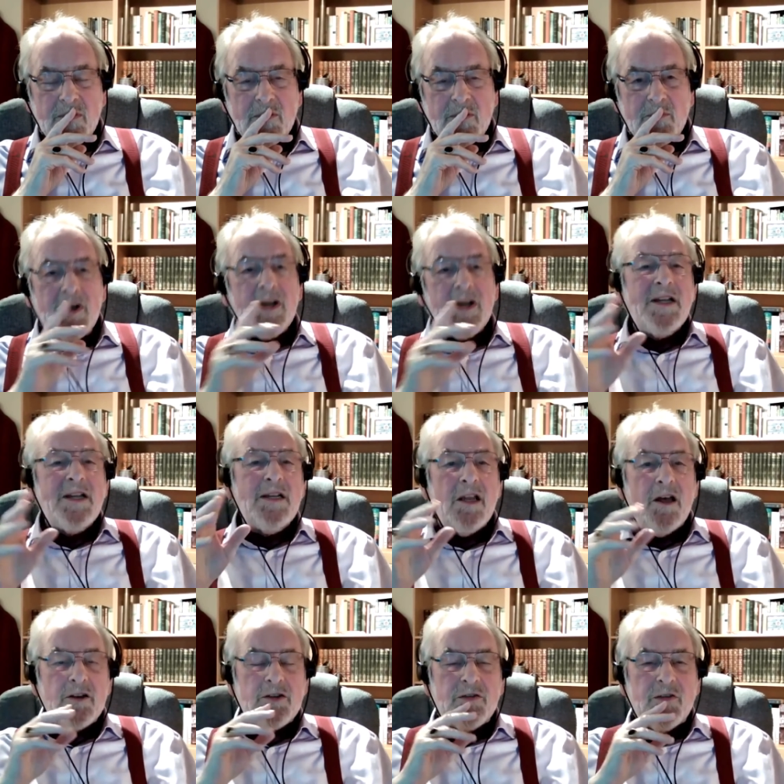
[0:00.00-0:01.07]
But it didn't
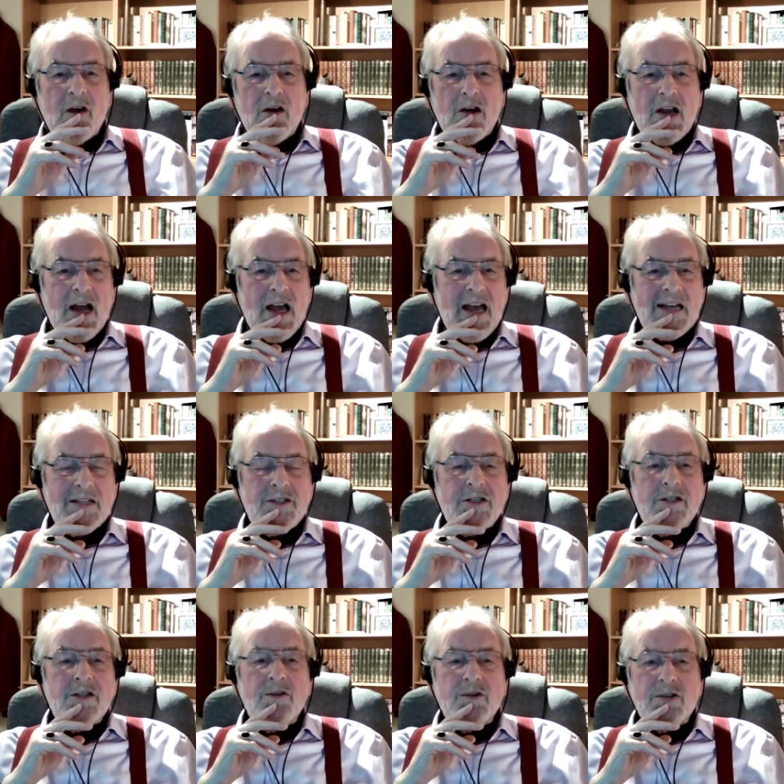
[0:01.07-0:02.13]
last for long. I had to
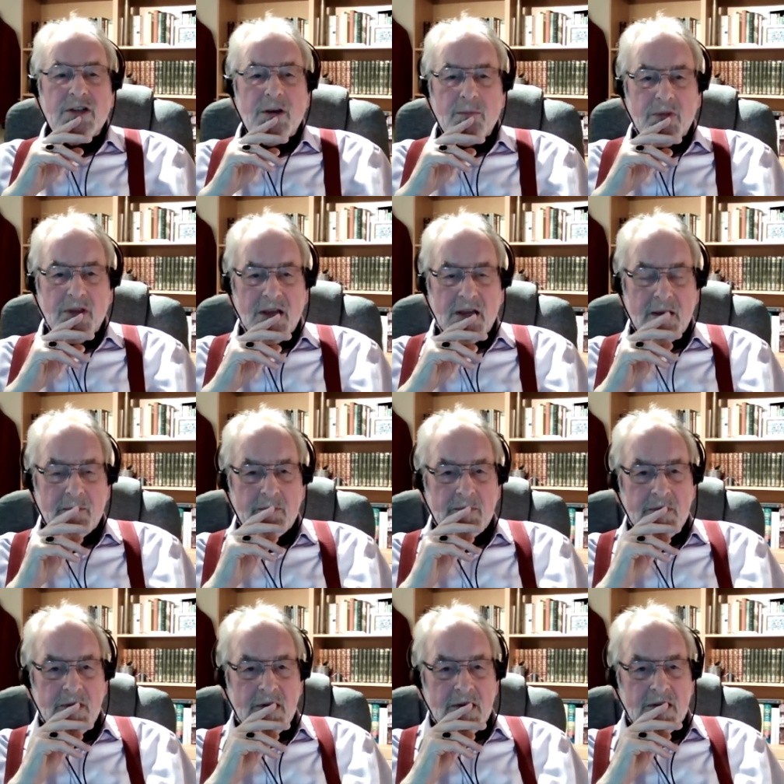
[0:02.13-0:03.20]
do something.
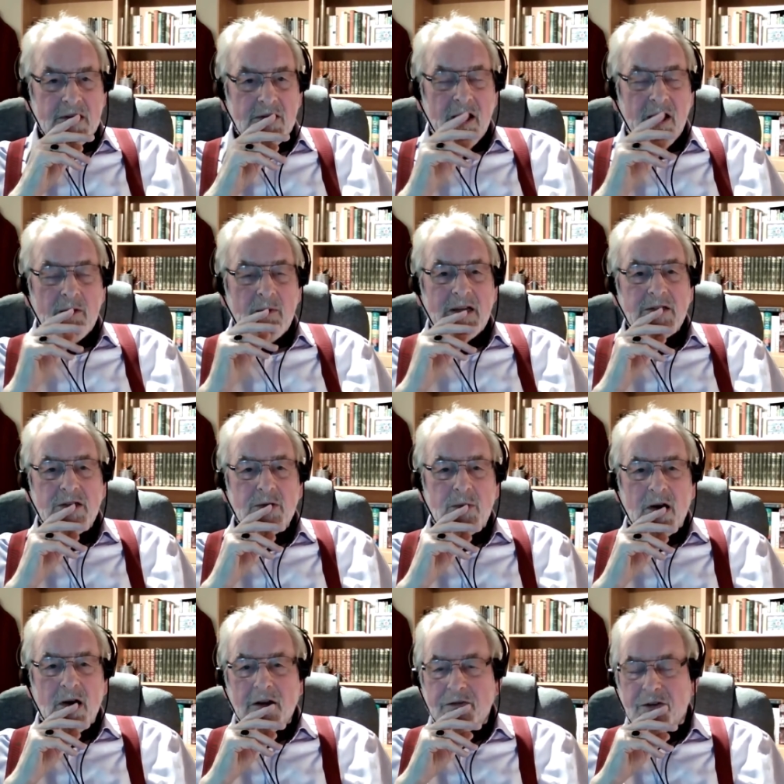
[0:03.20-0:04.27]
So I went to
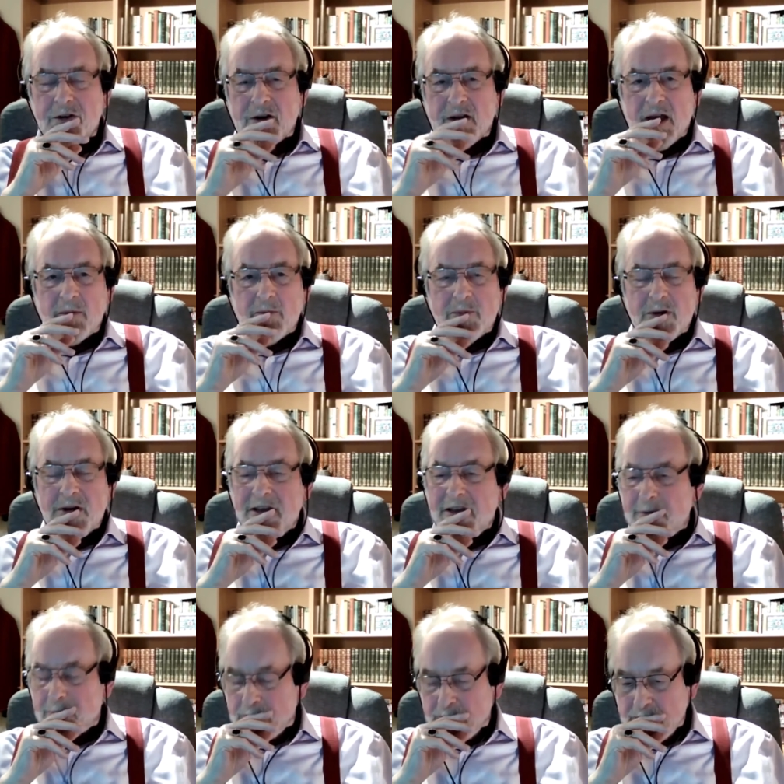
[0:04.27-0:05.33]
work for a
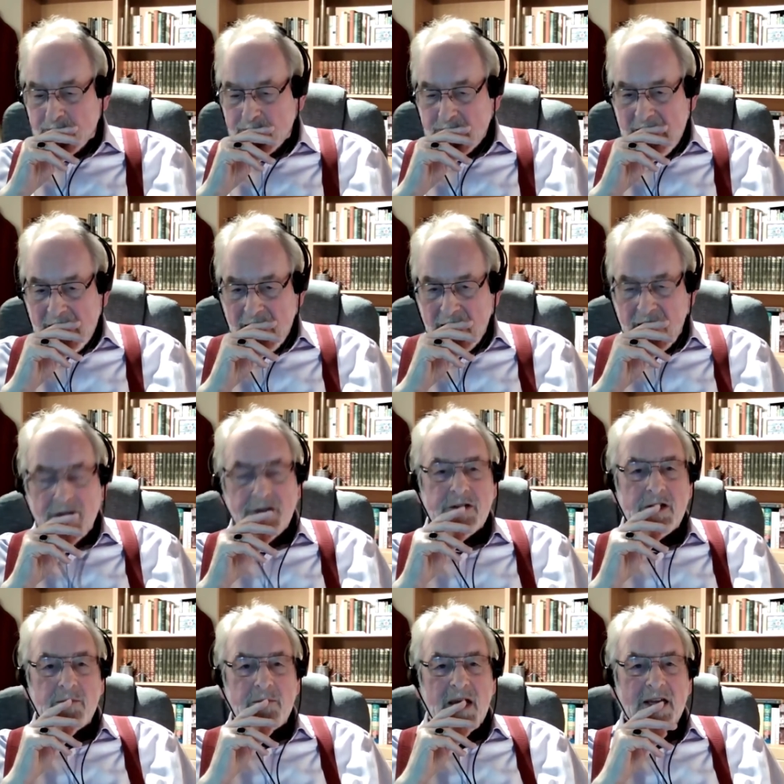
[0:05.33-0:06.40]
company, a
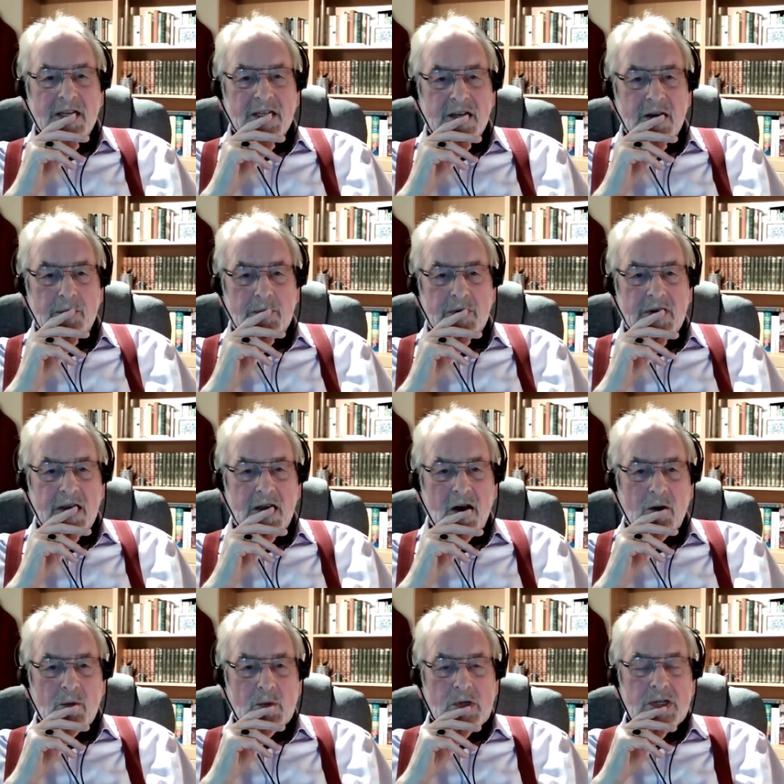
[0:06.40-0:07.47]
London based company,
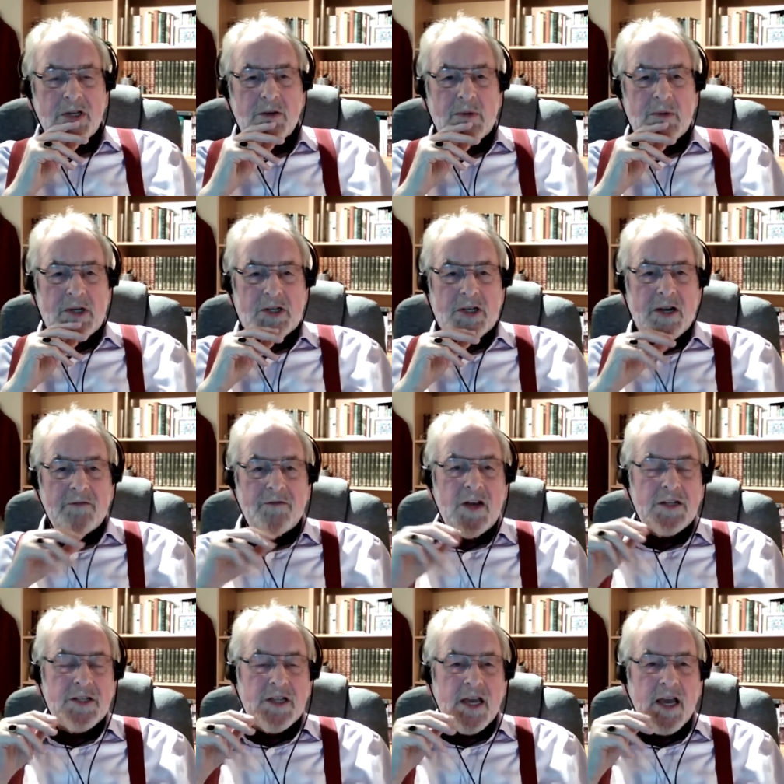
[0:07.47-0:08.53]
Arwood Commercial
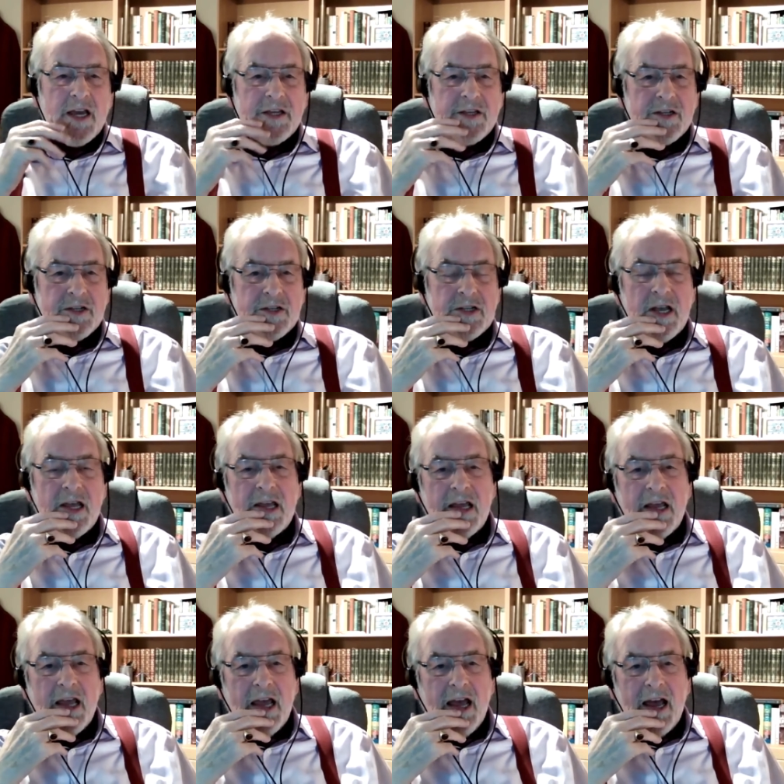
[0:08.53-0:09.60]
Investigators,
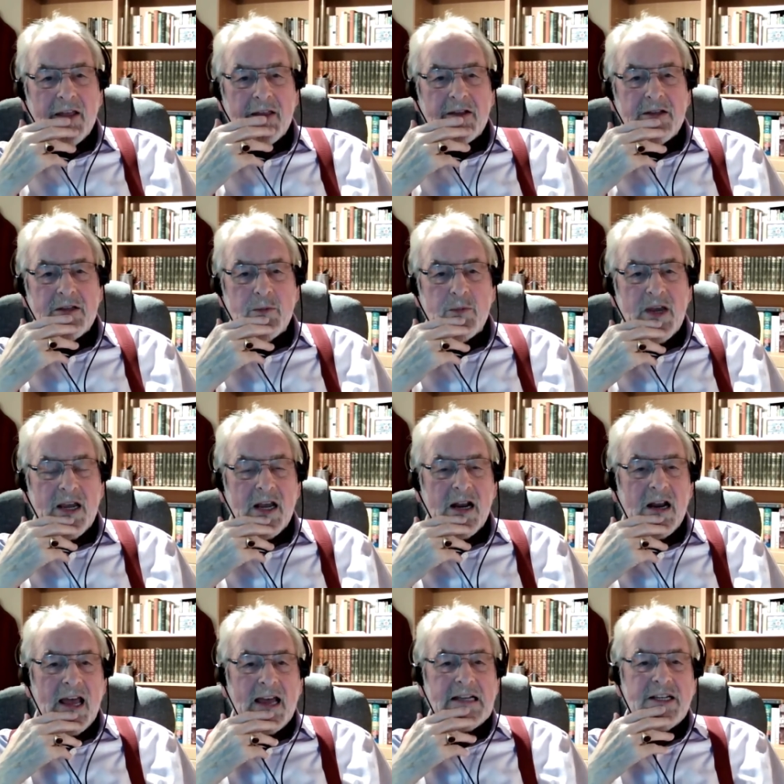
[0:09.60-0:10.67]
and we
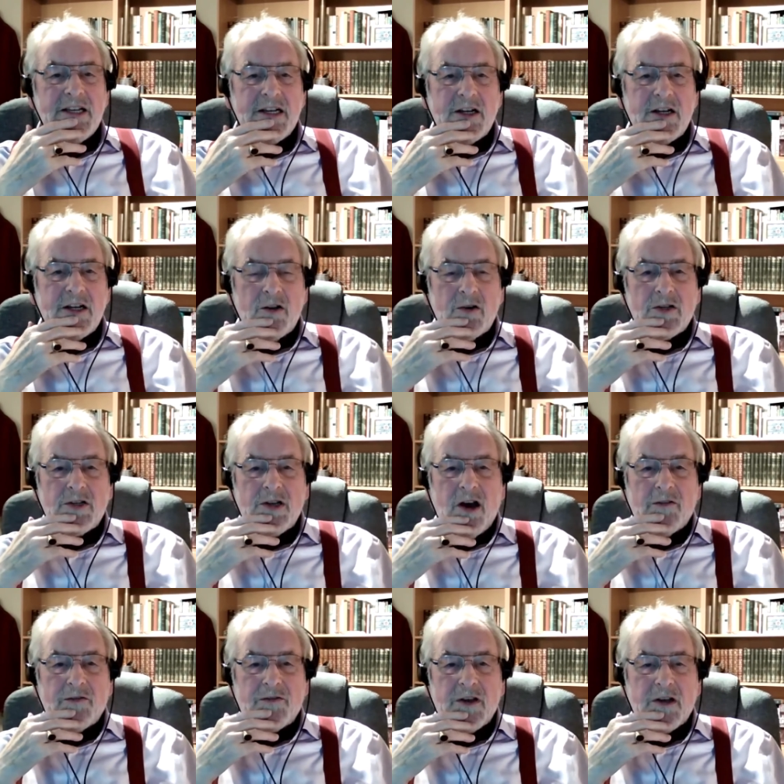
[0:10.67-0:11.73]
collected and looked
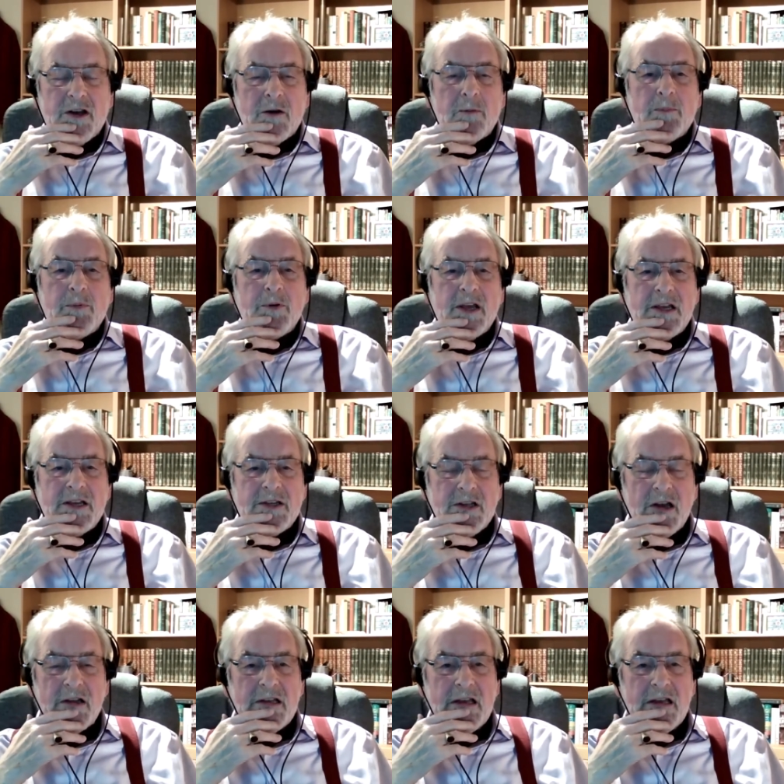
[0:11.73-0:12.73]
after companies